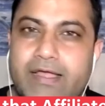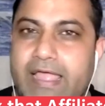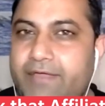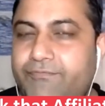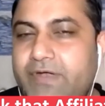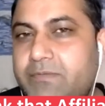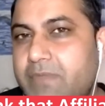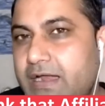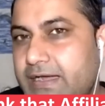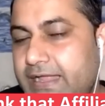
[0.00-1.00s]
affiliate
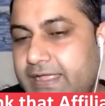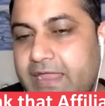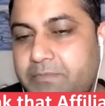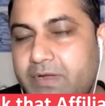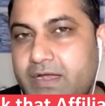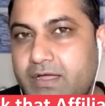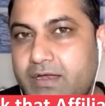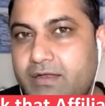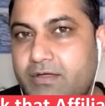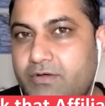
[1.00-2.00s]
marketing can be
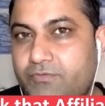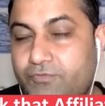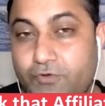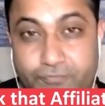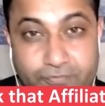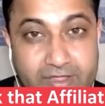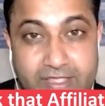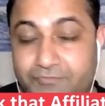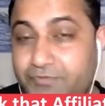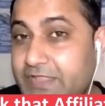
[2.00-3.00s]
done for
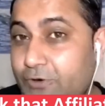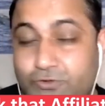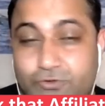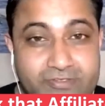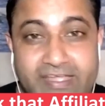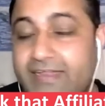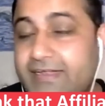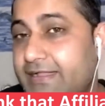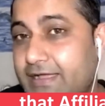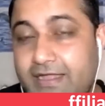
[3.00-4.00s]
free without using
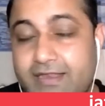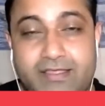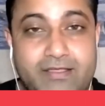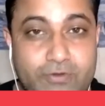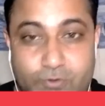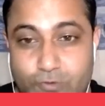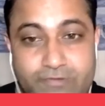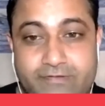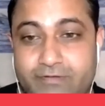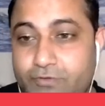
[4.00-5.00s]
any
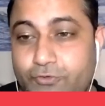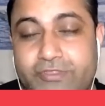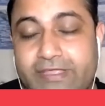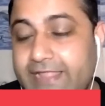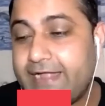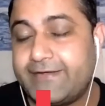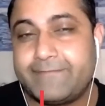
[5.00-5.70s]
tools? Do you think that?